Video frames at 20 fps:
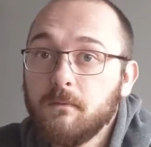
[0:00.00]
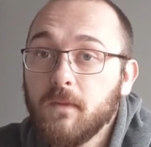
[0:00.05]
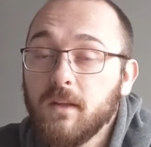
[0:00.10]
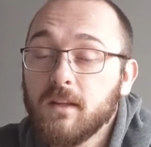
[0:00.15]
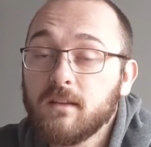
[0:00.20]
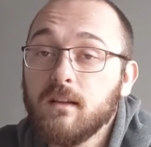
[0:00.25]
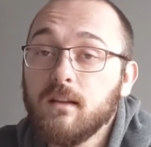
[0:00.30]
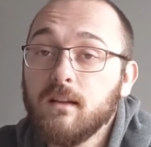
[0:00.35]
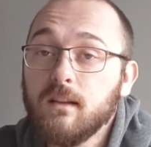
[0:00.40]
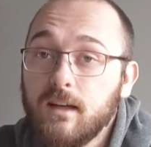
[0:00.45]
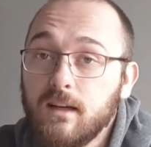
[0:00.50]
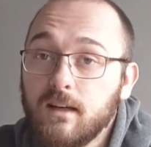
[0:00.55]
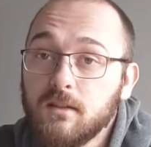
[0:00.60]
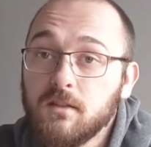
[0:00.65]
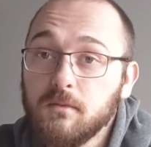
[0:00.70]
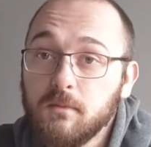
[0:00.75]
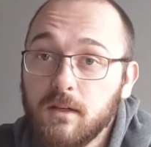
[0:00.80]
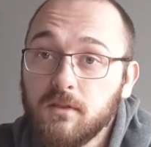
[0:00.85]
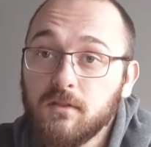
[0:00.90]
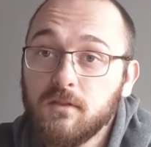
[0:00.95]
it's a
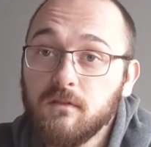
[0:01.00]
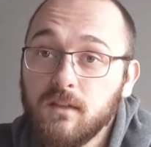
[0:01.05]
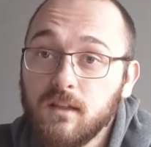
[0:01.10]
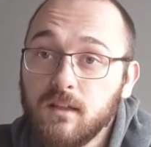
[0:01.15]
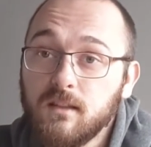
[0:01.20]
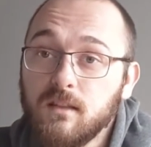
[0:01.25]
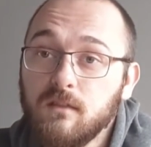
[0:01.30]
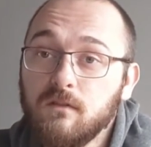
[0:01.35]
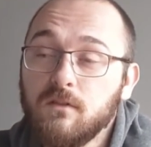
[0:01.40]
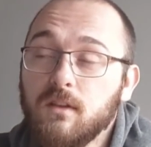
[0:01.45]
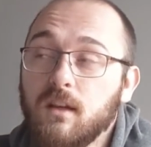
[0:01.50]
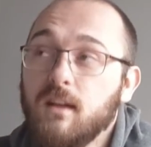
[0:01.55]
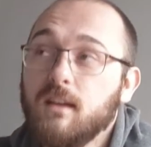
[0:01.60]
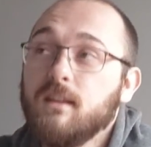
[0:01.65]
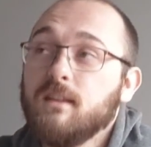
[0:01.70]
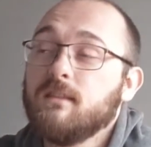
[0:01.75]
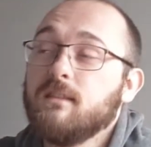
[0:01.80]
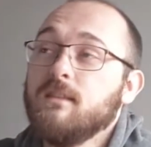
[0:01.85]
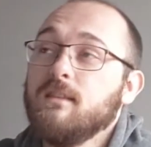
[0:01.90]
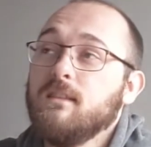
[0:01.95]
large amount of natives, and
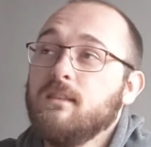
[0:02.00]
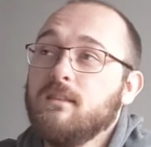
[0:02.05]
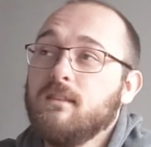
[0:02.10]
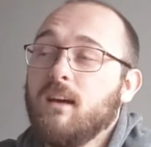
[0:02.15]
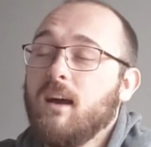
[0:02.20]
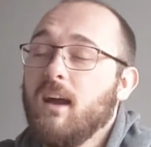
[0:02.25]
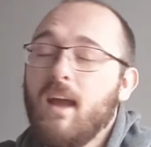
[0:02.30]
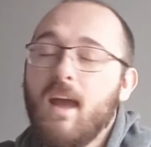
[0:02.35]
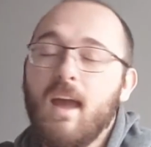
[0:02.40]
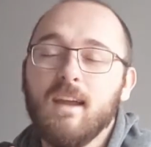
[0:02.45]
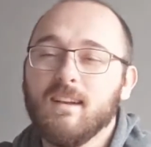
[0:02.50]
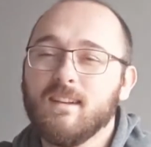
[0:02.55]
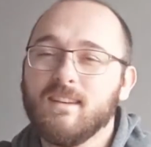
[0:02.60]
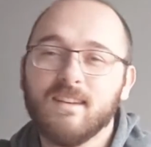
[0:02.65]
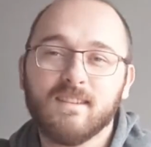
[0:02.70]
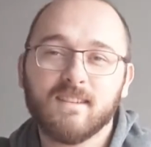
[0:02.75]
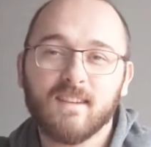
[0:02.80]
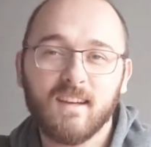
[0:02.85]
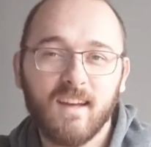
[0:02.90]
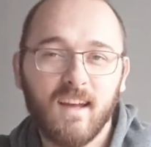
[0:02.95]
I hate
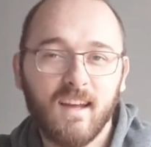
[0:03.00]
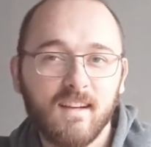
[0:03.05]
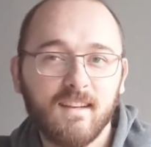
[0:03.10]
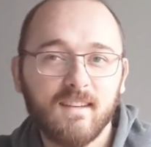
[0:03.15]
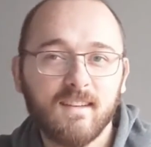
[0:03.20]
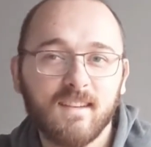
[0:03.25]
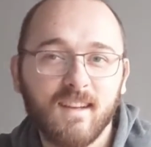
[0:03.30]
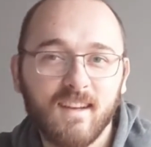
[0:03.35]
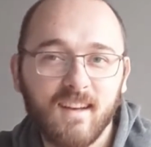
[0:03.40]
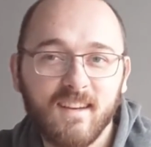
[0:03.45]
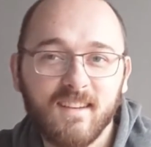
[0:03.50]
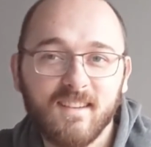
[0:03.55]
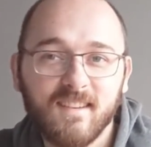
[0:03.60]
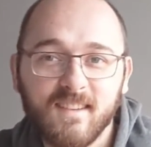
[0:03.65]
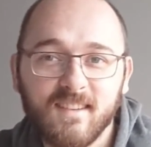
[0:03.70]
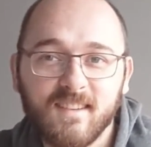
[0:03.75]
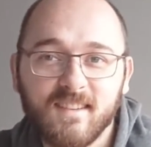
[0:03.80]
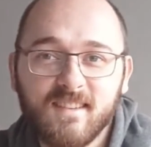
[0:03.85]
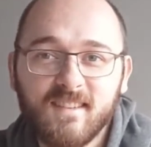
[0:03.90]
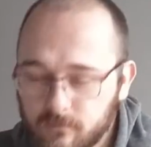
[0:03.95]
it, I hate it, I hate
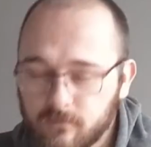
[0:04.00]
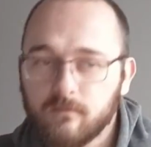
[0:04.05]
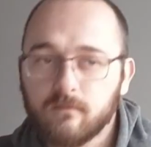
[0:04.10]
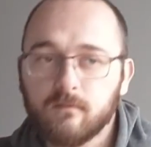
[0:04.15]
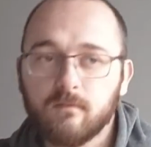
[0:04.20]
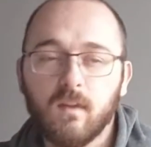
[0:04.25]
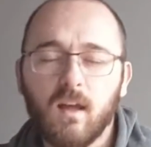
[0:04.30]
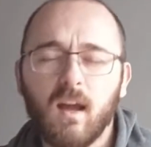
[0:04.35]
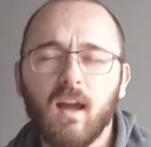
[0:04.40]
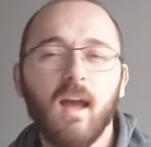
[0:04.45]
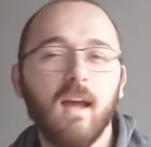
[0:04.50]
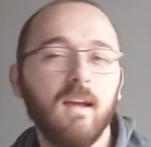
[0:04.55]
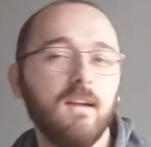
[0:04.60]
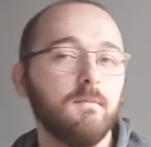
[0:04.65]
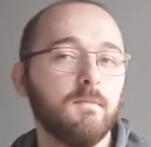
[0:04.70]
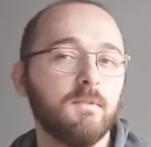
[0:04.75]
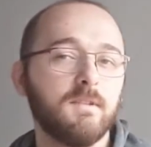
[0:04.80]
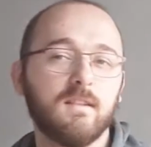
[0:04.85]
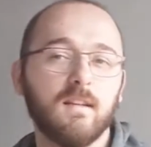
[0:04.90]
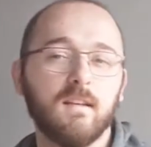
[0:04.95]
it. I
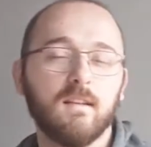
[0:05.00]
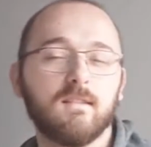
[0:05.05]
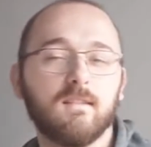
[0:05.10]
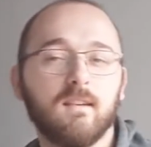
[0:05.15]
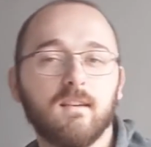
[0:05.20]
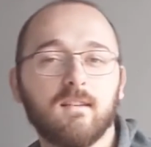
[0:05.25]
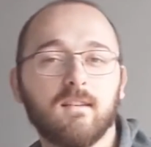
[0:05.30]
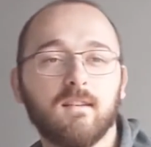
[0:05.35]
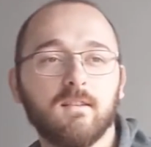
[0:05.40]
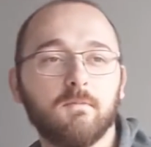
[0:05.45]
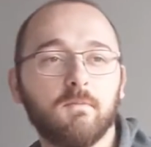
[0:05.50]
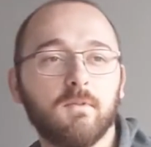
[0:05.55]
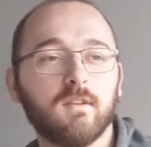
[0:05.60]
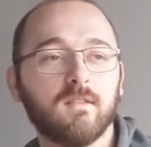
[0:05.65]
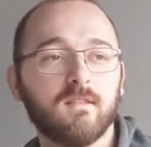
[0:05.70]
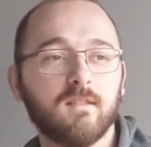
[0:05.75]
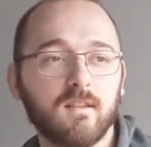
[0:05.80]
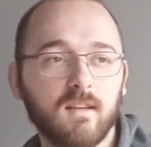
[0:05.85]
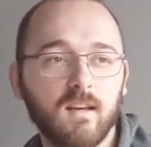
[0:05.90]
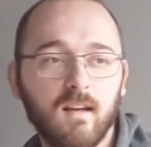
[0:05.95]
hate mistakes like this
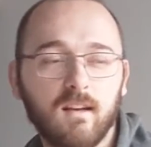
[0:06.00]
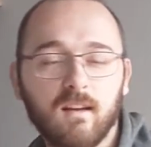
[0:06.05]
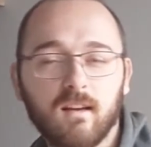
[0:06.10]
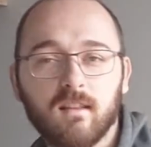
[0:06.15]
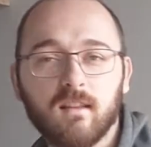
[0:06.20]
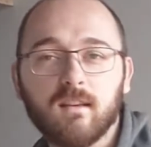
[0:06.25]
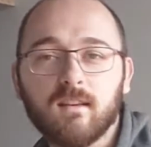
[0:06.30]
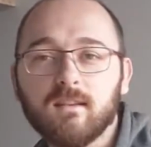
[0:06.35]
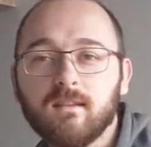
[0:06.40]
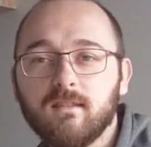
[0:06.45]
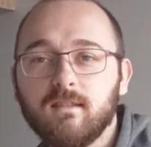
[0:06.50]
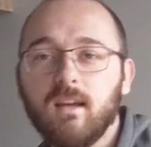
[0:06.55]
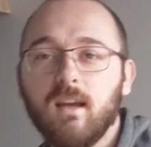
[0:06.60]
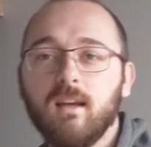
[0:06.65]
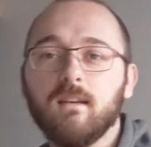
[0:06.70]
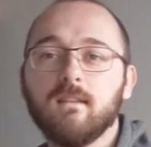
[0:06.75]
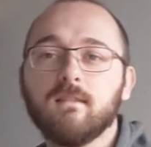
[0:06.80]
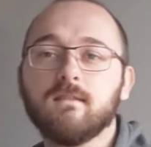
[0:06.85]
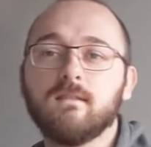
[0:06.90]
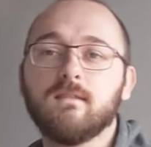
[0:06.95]
because, again, I think it
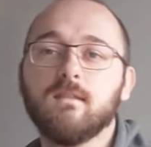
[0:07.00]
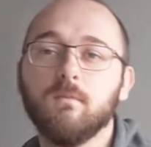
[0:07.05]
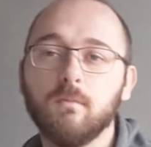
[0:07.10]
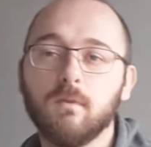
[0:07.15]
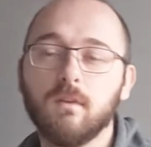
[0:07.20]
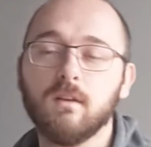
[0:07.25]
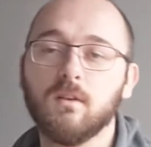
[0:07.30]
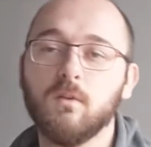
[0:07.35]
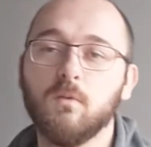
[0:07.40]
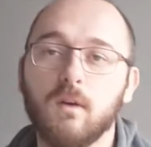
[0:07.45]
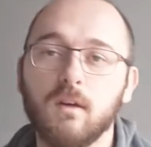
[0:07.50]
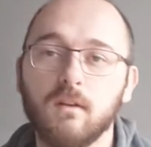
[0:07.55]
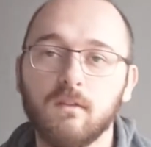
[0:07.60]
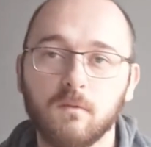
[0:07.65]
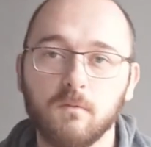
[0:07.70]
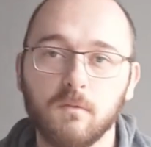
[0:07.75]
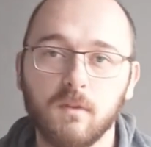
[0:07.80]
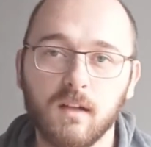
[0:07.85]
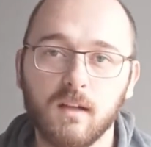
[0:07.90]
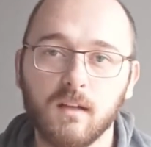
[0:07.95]
takes something away
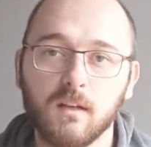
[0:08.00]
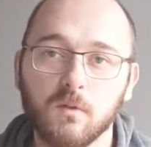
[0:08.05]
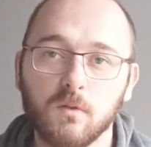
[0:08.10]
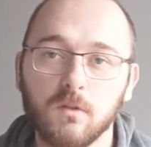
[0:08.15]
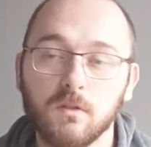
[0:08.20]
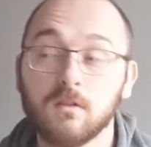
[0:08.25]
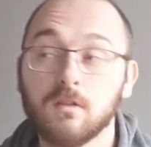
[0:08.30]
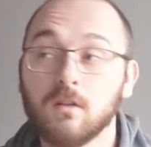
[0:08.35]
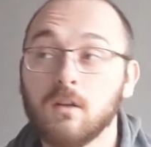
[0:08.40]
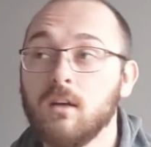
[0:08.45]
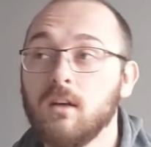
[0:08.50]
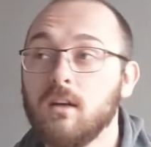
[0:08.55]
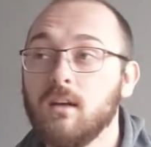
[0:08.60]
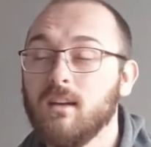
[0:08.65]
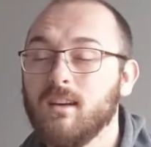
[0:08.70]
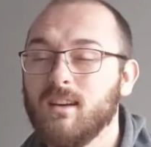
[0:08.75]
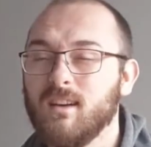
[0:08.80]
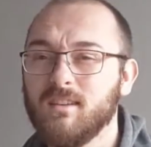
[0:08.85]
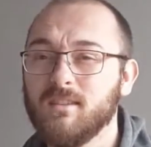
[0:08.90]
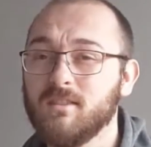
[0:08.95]
from the language,
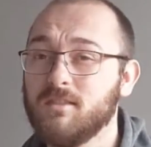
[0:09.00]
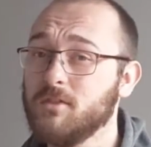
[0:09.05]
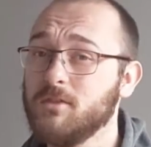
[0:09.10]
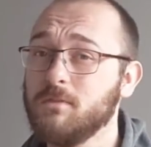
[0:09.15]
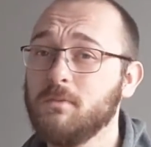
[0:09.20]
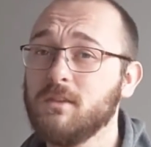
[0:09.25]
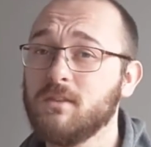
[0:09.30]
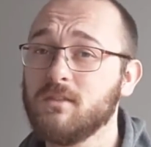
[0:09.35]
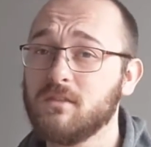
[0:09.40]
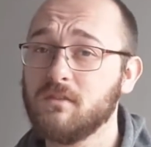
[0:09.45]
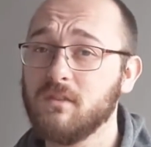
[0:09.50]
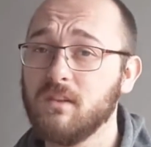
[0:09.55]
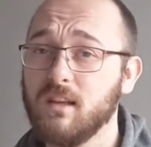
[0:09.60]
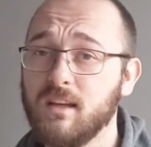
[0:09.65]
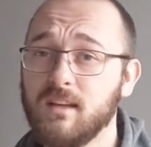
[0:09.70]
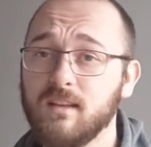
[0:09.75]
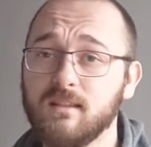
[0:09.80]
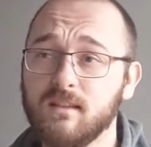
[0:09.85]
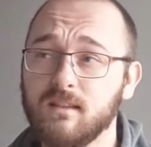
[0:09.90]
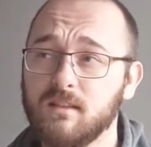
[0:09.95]
and it's just because of
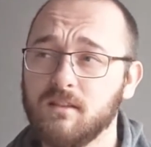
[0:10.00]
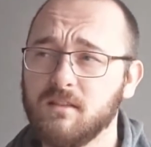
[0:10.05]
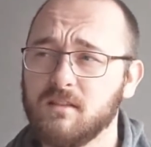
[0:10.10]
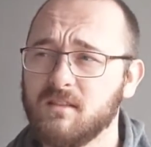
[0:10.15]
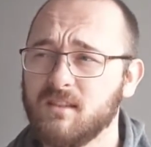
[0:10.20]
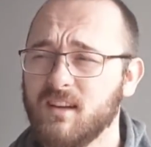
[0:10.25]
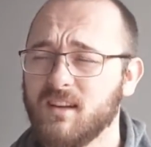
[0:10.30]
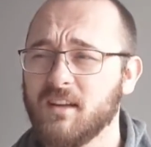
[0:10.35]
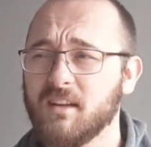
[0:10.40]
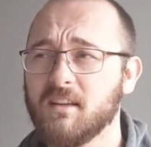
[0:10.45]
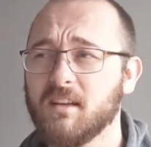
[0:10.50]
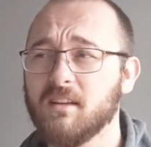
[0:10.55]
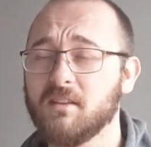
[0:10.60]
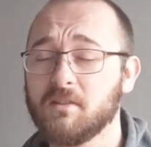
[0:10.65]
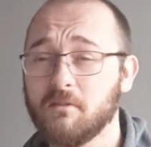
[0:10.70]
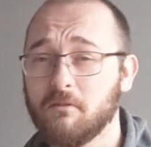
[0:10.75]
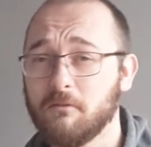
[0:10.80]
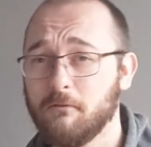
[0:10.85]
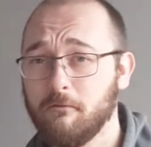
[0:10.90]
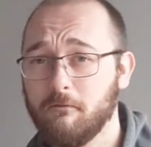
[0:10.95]
laziness and I
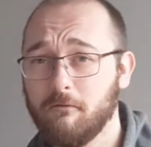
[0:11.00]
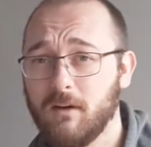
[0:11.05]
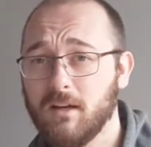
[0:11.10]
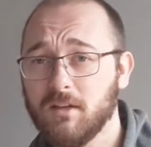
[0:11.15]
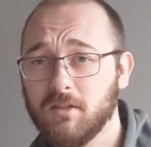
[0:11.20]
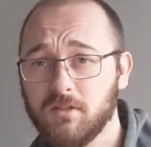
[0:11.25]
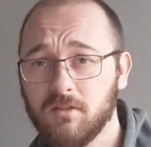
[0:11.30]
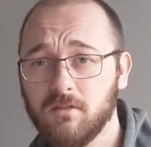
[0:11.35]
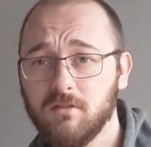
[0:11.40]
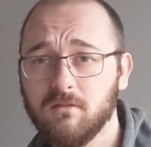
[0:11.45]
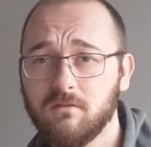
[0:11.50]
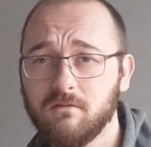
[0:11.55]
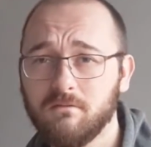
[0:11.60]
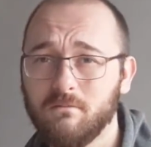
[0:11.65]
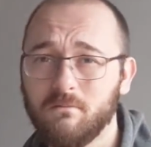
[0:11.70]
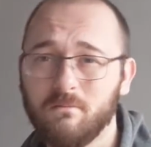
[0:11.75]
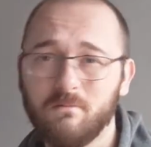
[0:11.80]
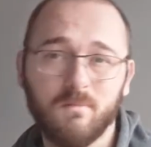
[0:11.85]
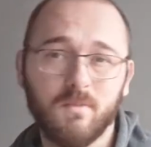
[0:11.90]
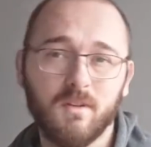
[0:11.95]
guess fashion,
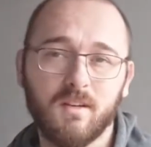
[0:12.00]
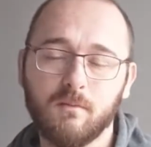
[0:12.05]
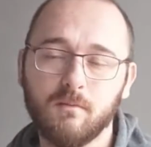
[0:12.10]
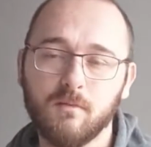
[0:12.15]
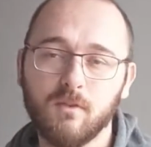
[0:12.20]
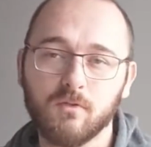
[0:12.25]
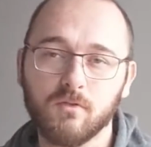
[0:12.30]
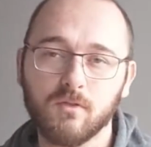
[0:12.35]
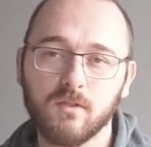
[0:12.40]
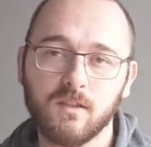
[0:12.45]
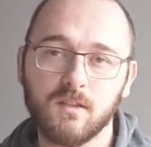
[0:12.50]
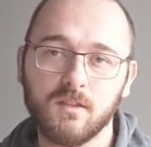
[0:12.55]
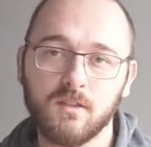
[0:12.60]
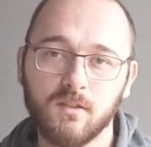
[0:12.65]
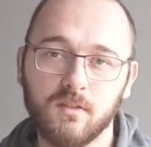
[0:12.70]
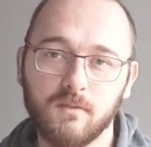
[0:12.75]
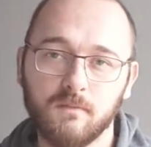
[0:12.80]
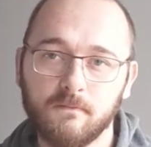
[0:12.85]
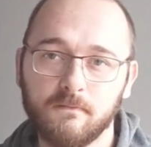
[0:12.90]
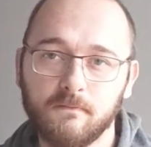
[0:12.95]
but I'm not really
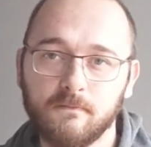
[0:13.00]
sure.